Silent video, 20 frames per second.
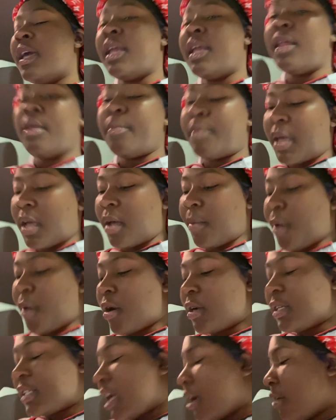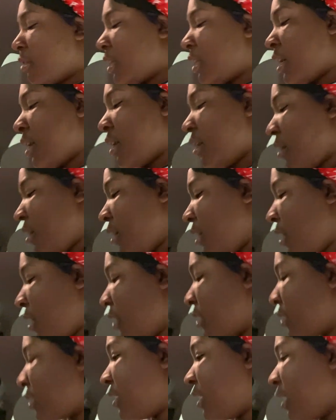any makeup artists out there,
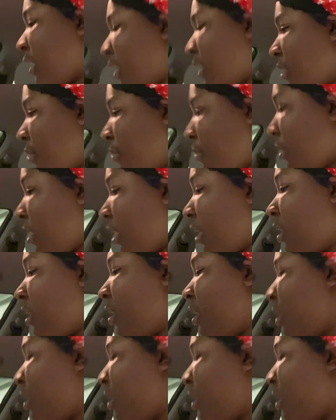D M me.